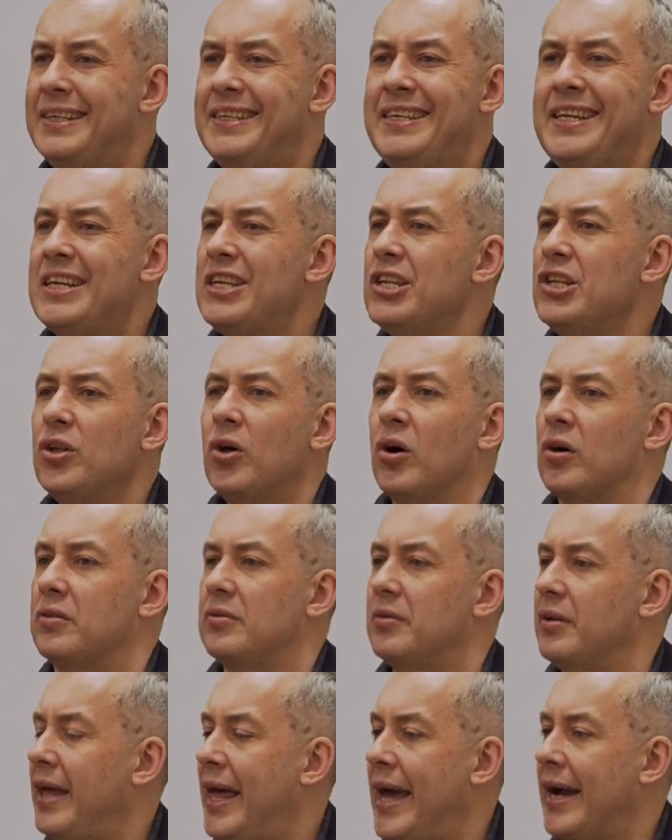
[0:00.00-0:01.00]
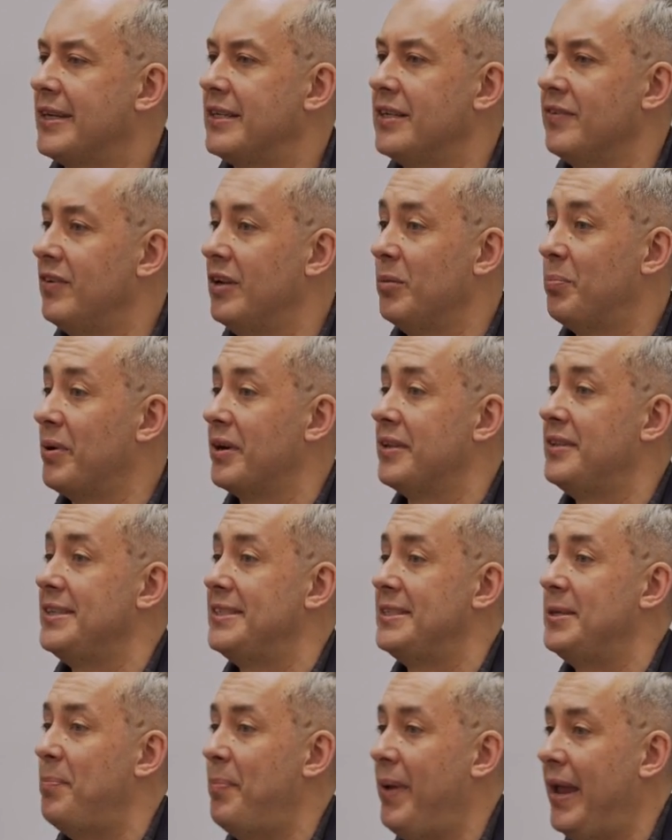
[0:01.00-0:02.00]
did not actively
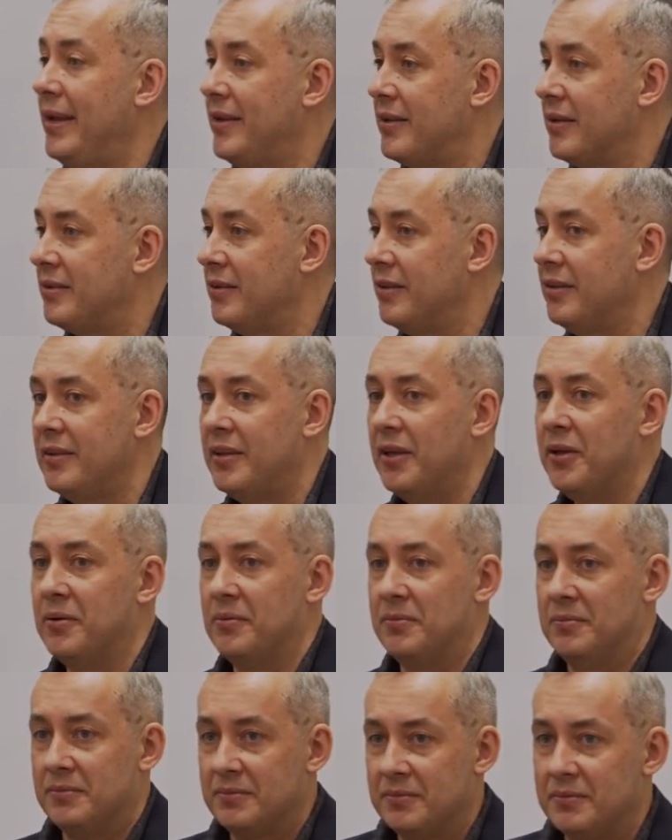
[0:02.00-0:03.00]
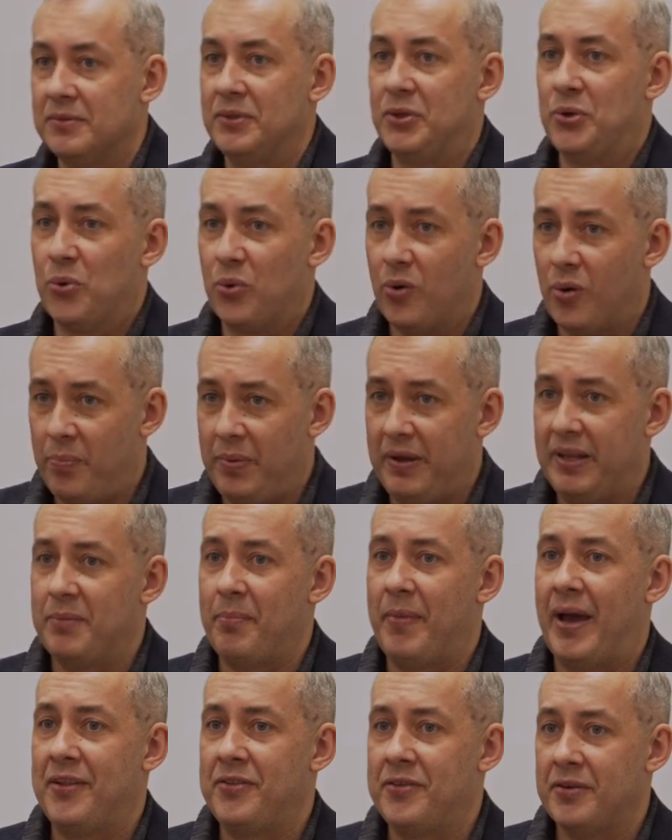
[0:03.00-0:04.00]
participated in the
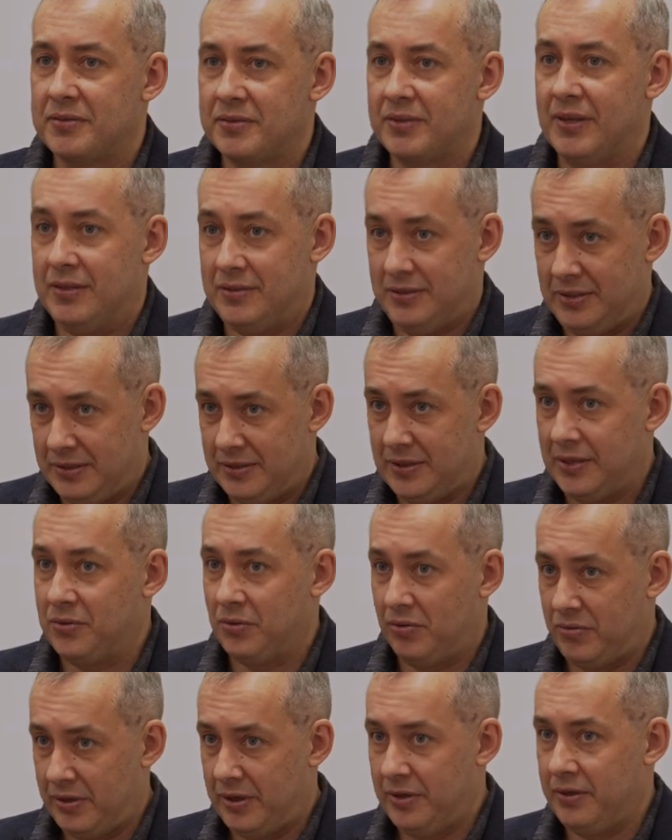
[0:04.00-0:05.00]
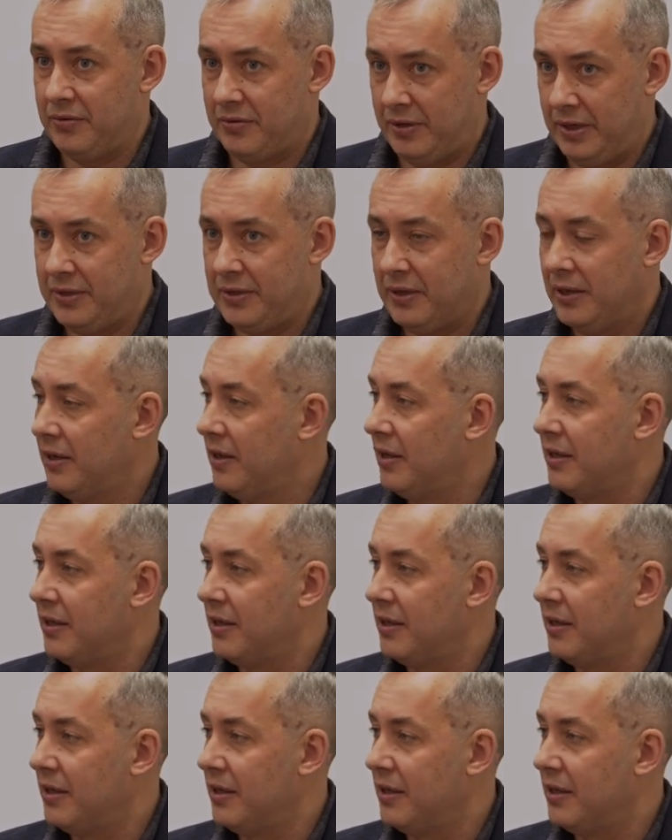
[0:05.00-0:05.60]
European matters, as I said already, right?